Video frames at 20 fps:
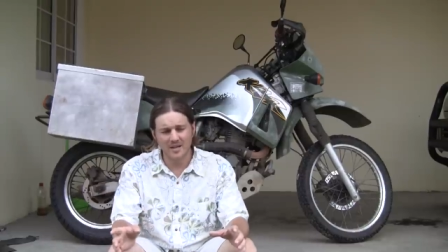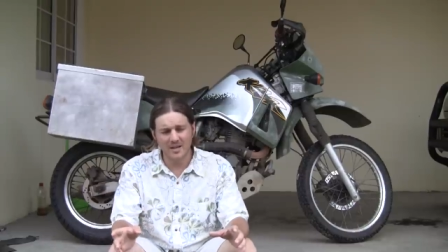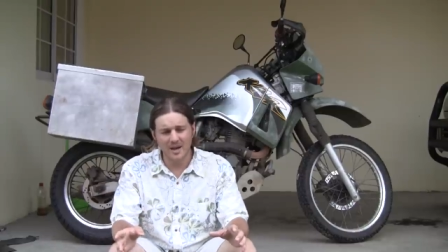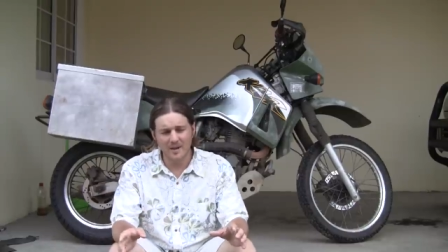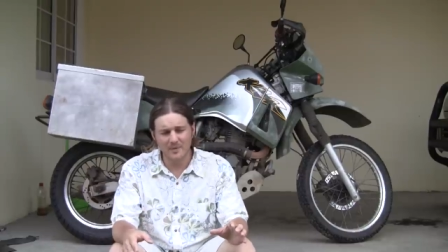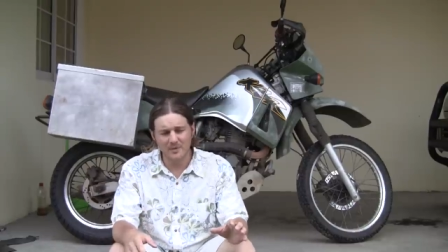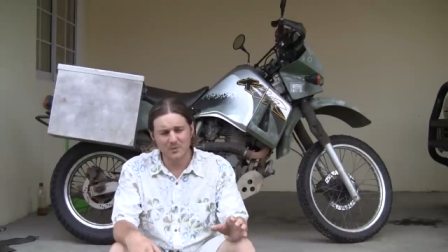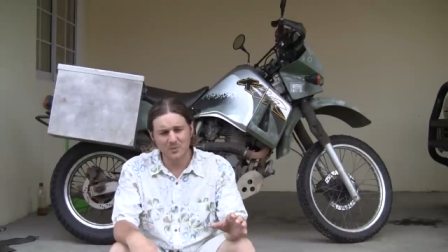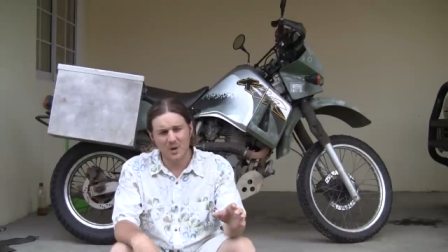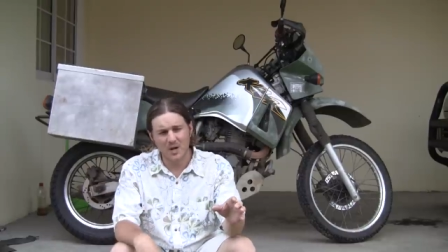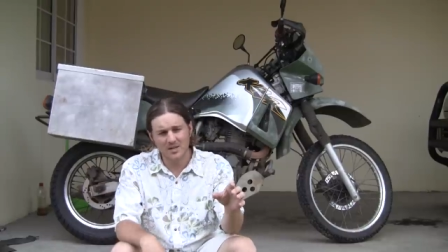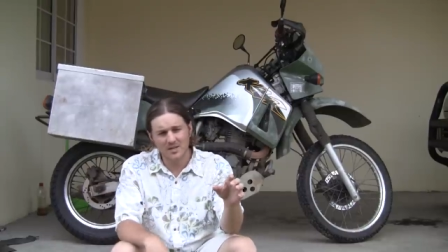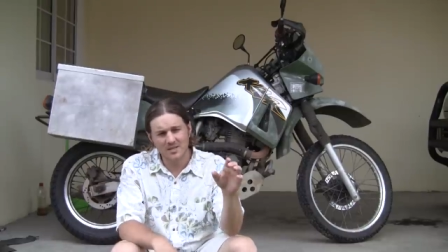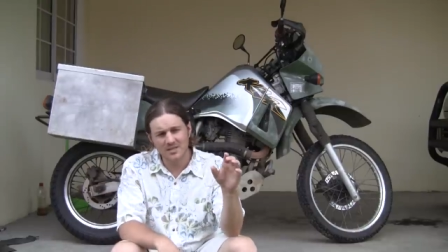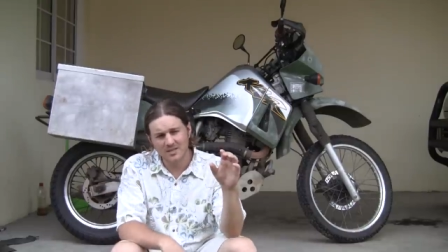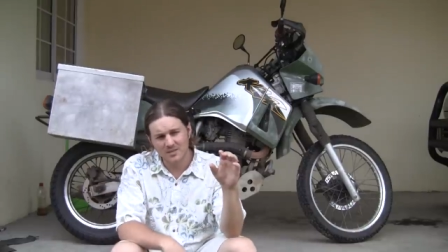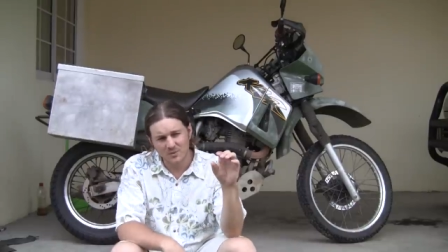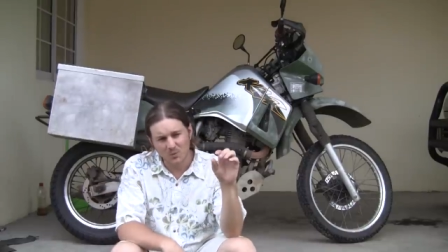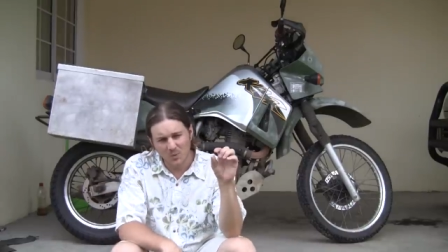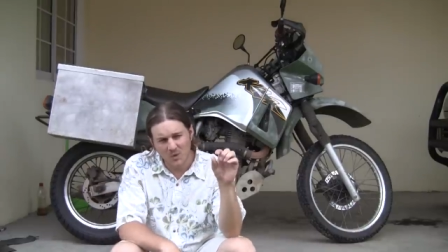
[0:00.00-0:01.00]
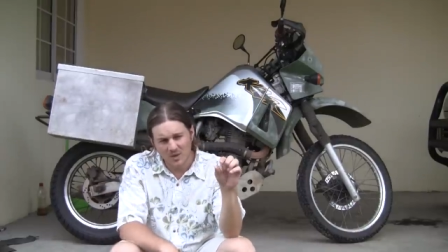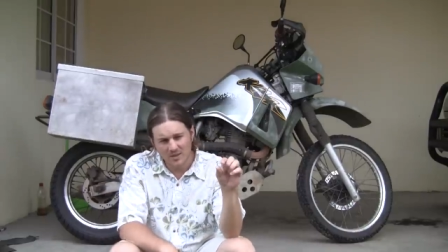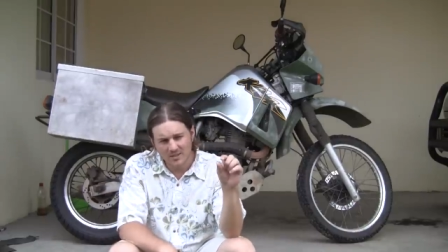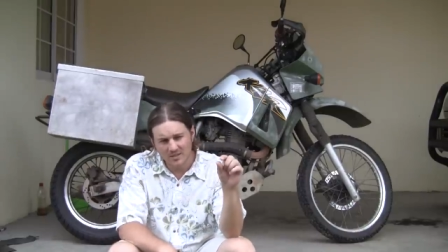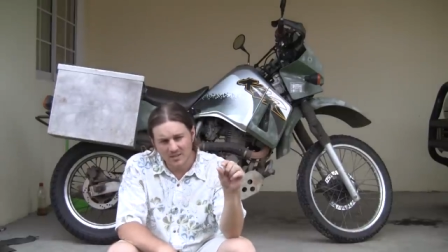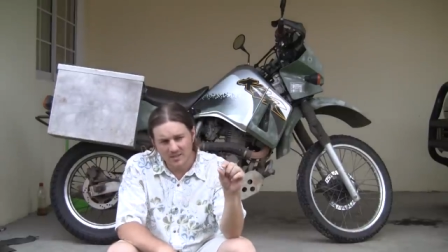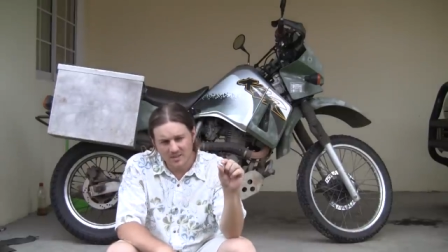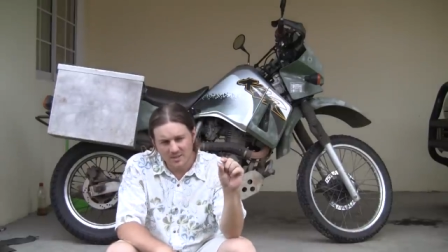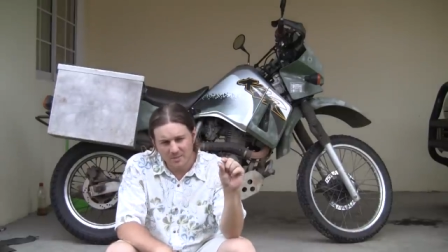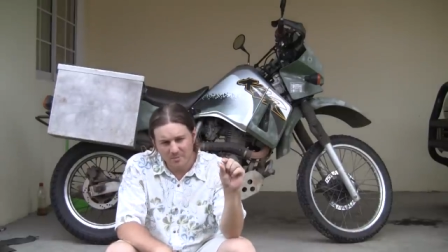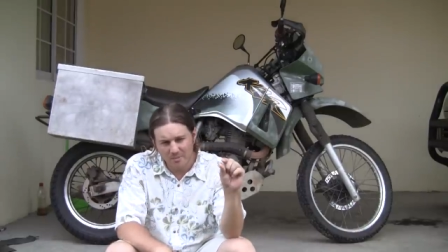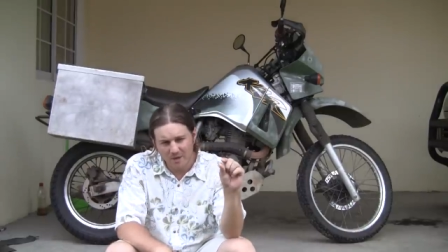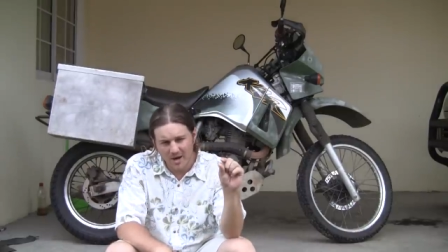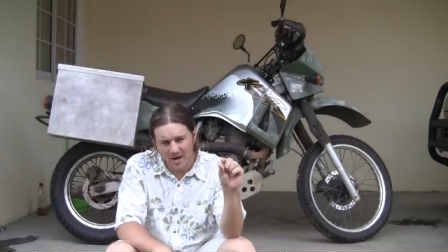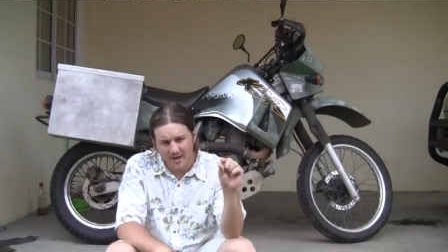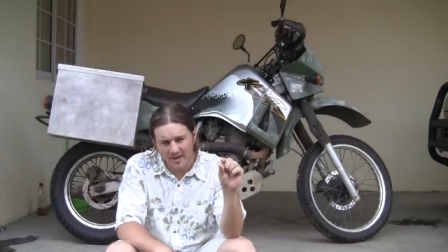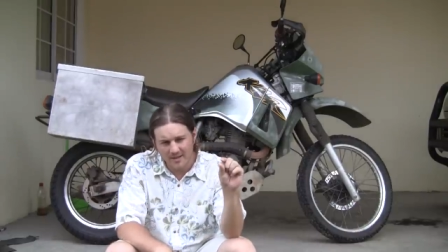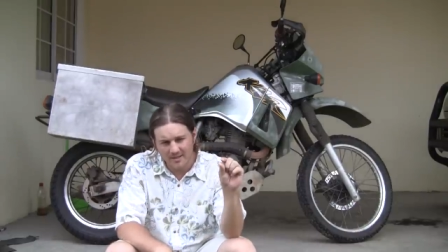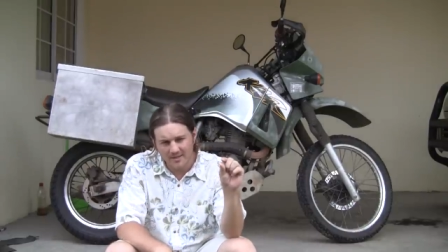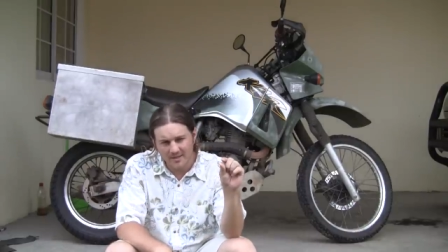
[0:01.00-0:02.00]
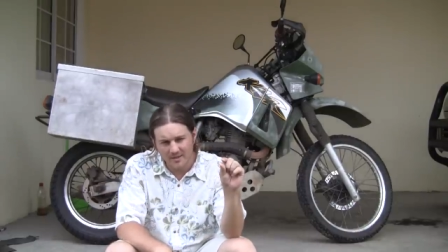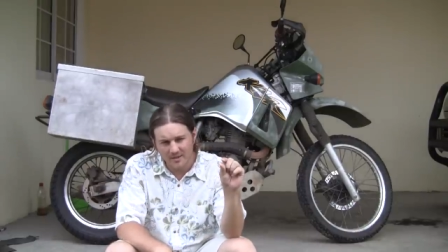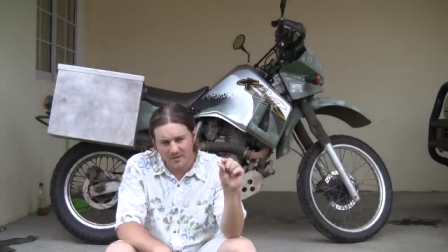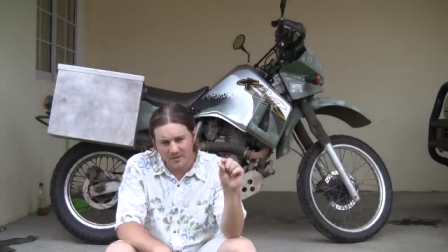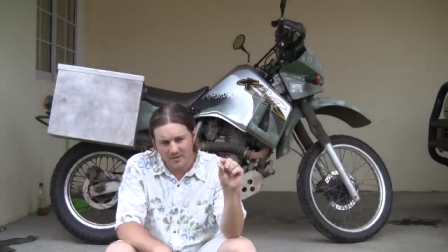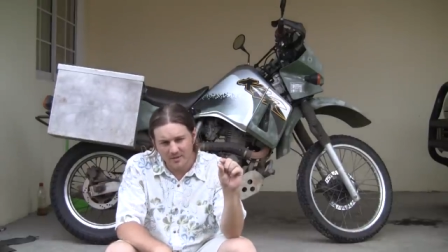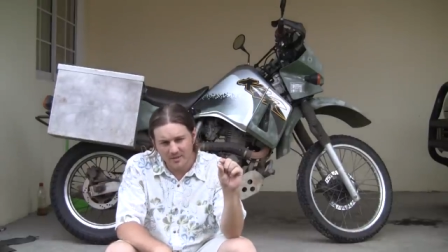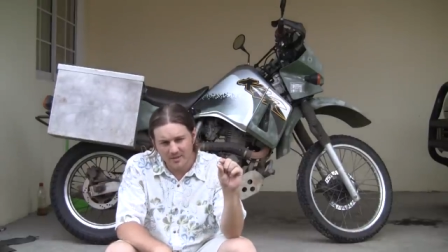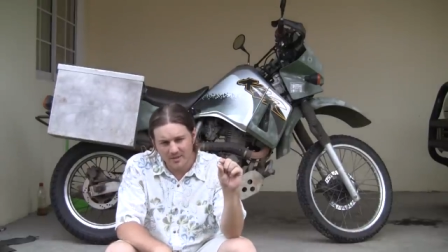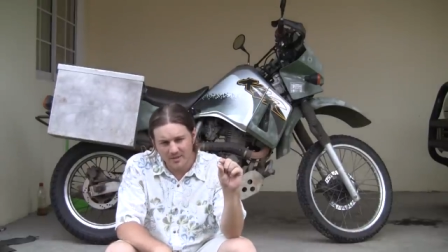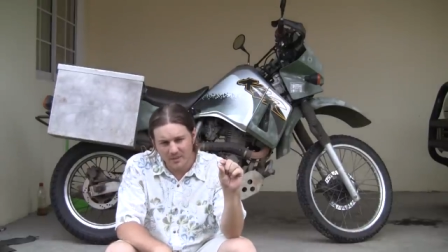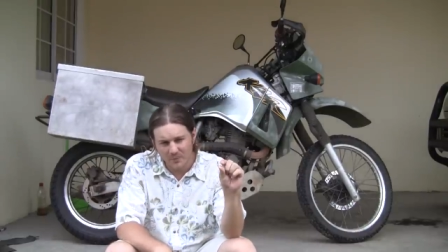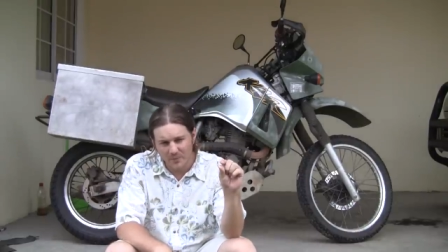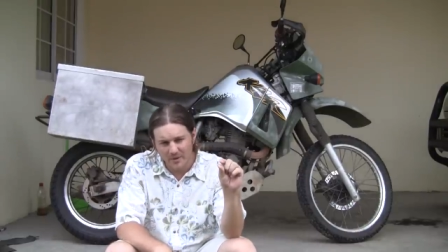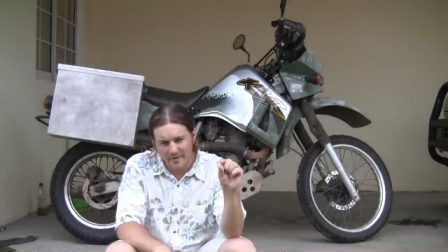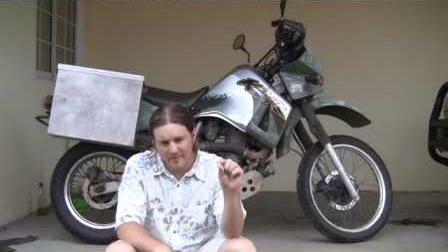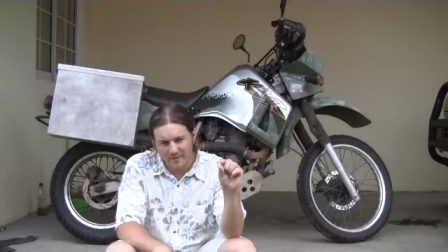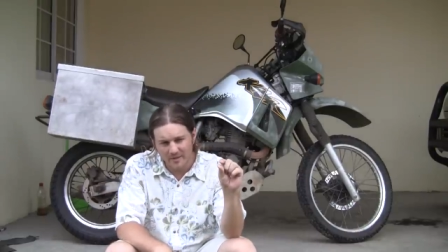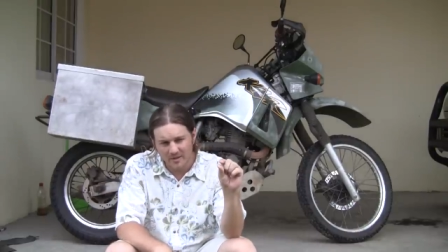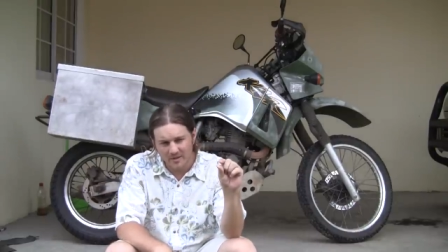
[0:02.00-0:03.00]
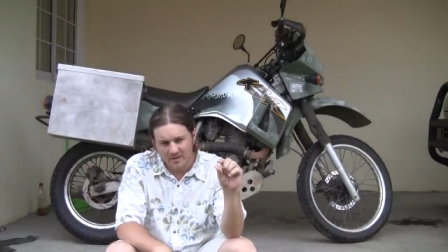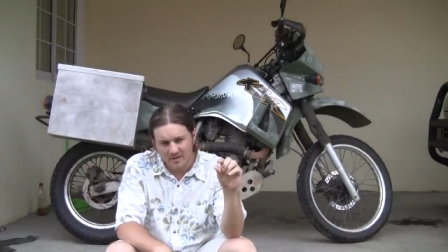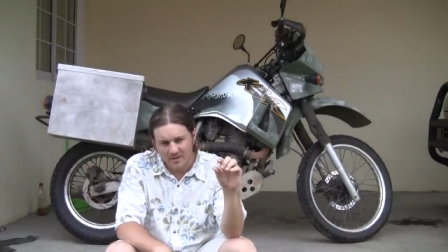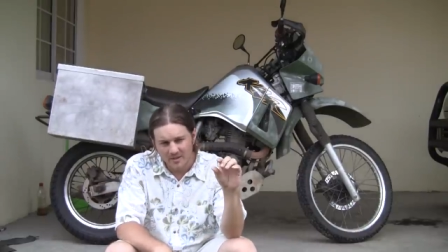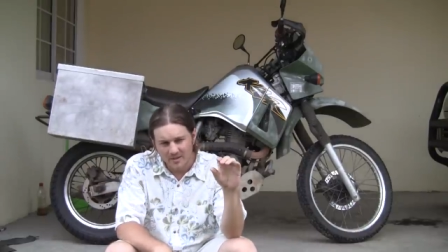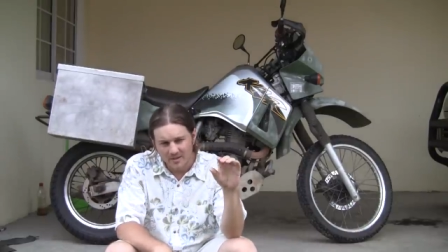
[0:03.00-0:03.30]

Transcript: and I was watching this one little spot in the in the river